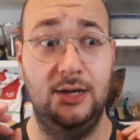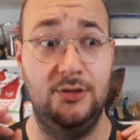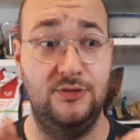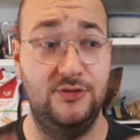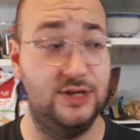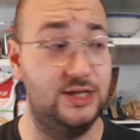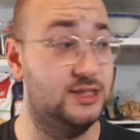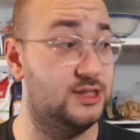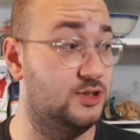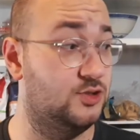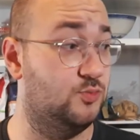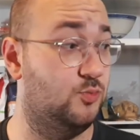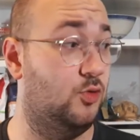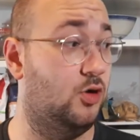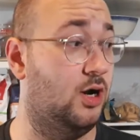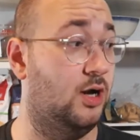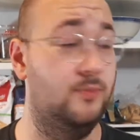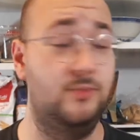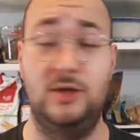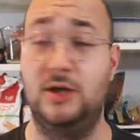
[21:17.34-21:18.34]
This is
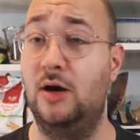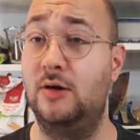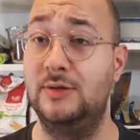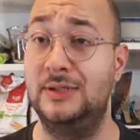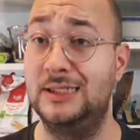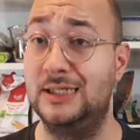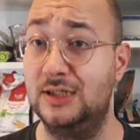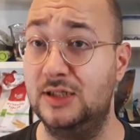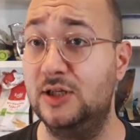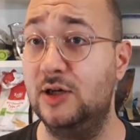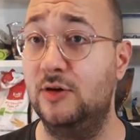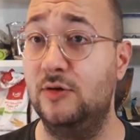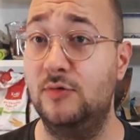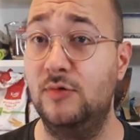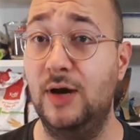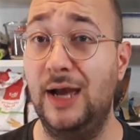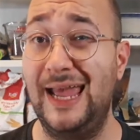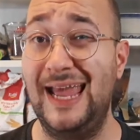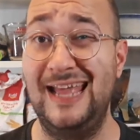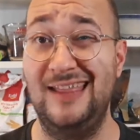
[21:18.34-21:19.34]
what I'm going to
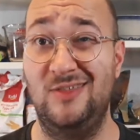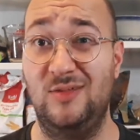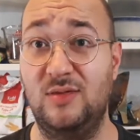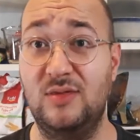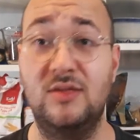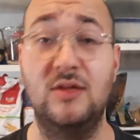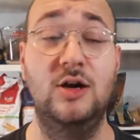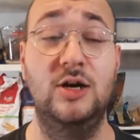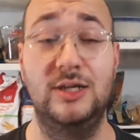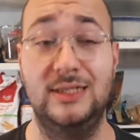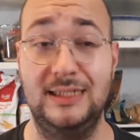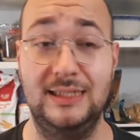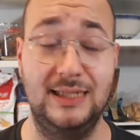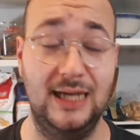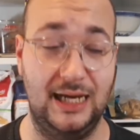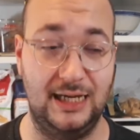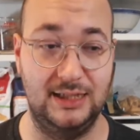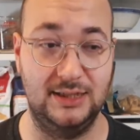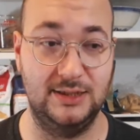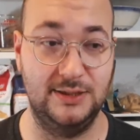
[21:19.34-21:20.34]
do in 30
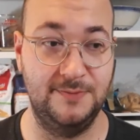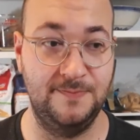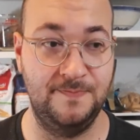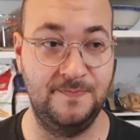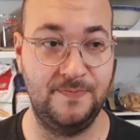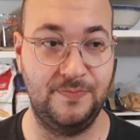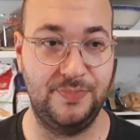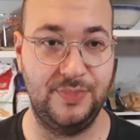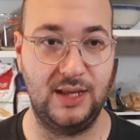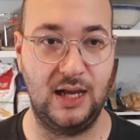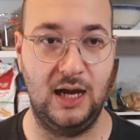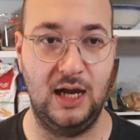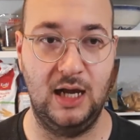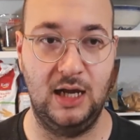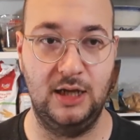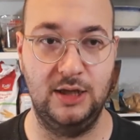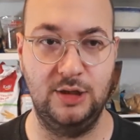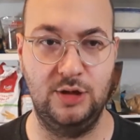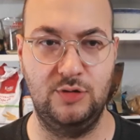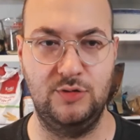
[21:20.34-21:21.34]
days.
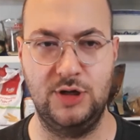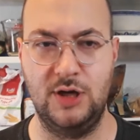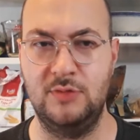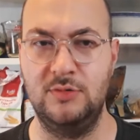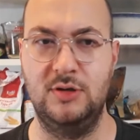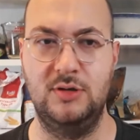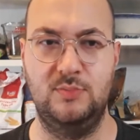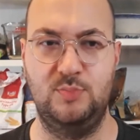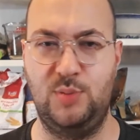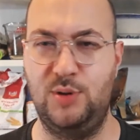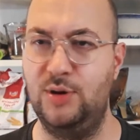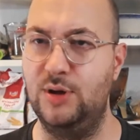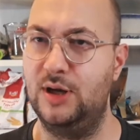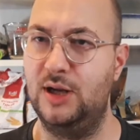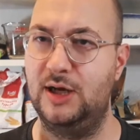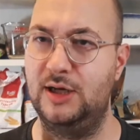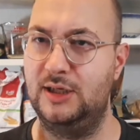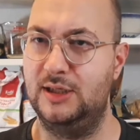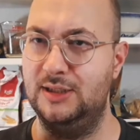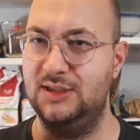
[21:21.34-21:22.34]
And you don't put
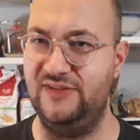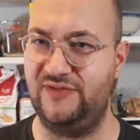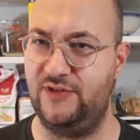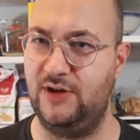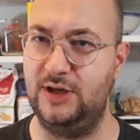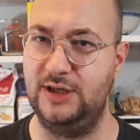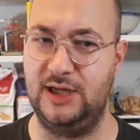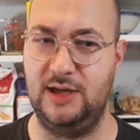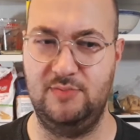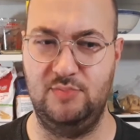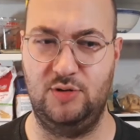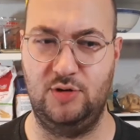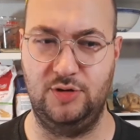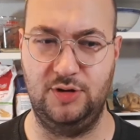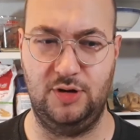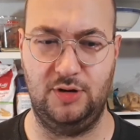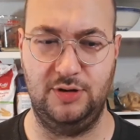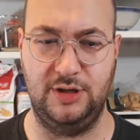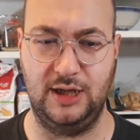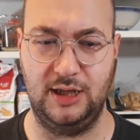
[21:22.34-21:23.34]
like a defined
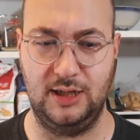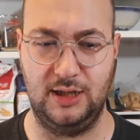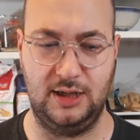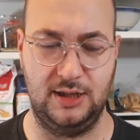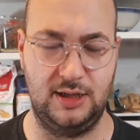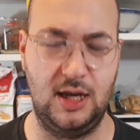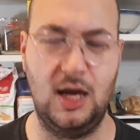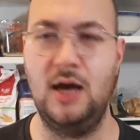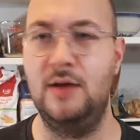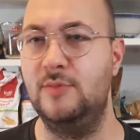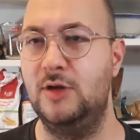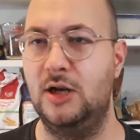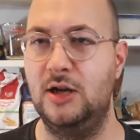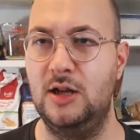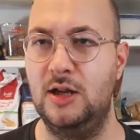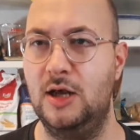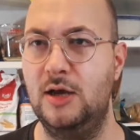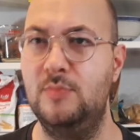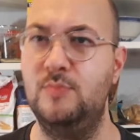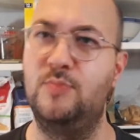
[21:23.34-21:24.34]
endpoint on it, like, I'm going to
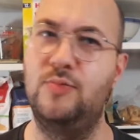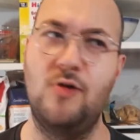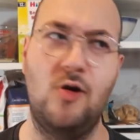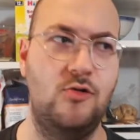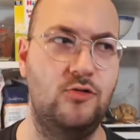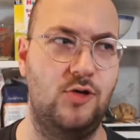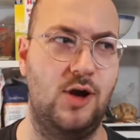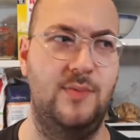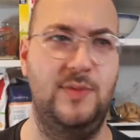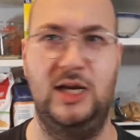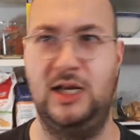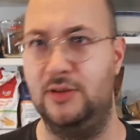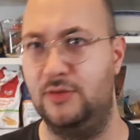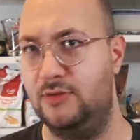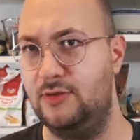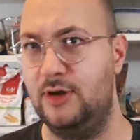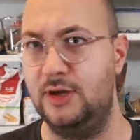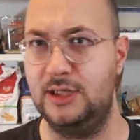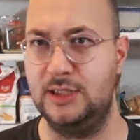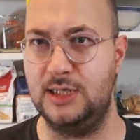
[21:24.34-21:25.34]
learn programming in
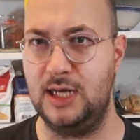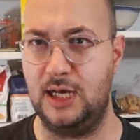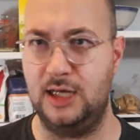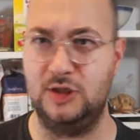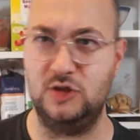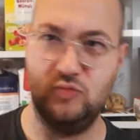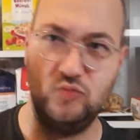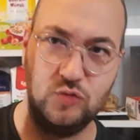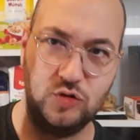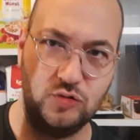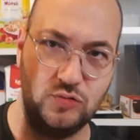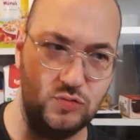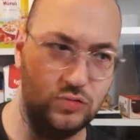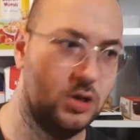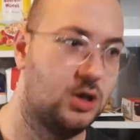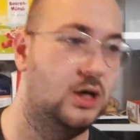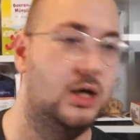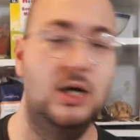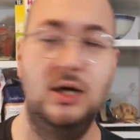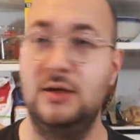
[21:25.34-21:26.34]
30 days, woo!
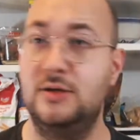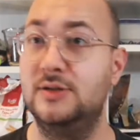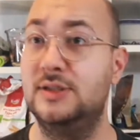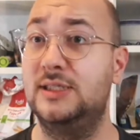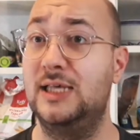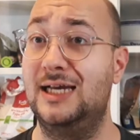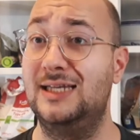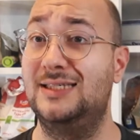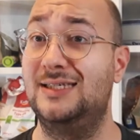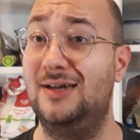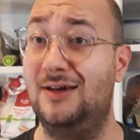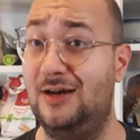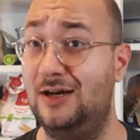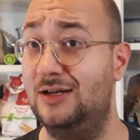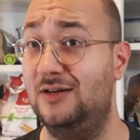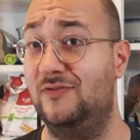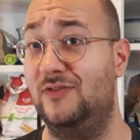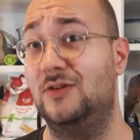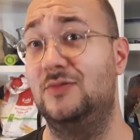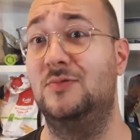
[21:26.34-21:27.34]
Because that's
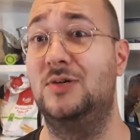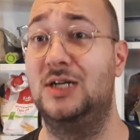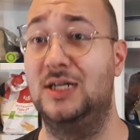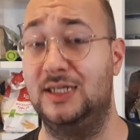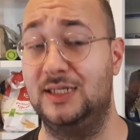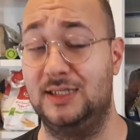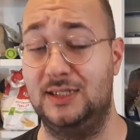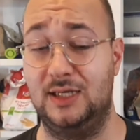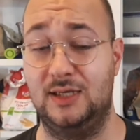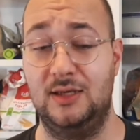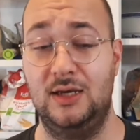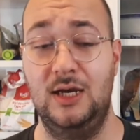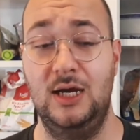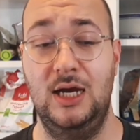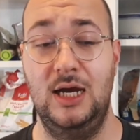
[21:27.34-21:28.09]
kind of unrealistic.